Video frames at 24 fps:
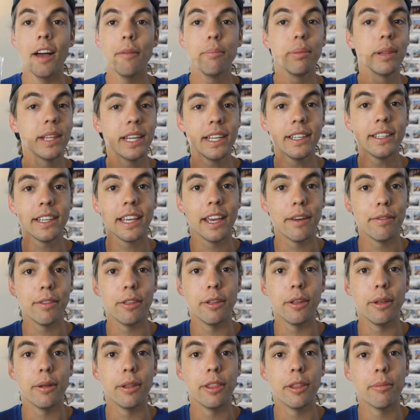Please give
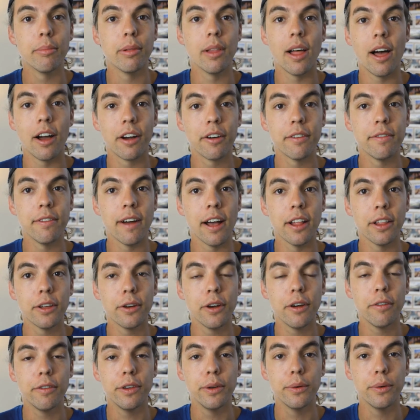the blog a follow
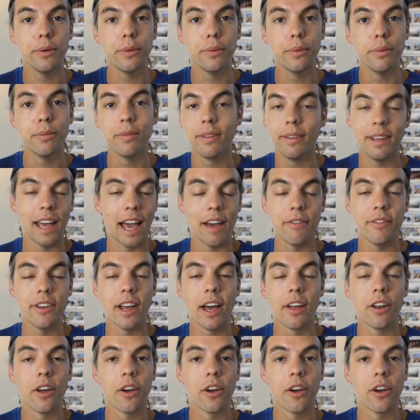if you have not